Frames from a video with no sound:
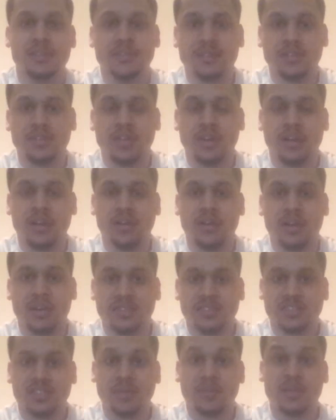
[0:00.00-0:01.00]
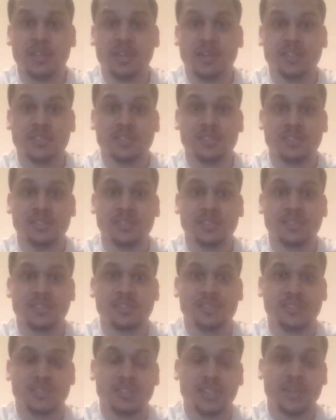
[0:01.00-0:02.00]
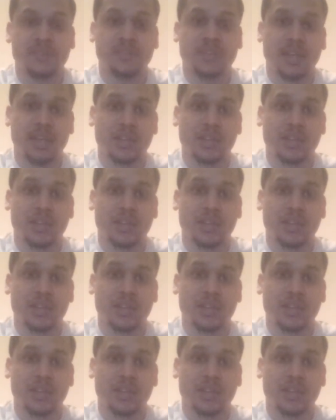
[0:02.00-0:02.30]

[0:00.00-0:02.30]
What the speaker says: on someone else's stuff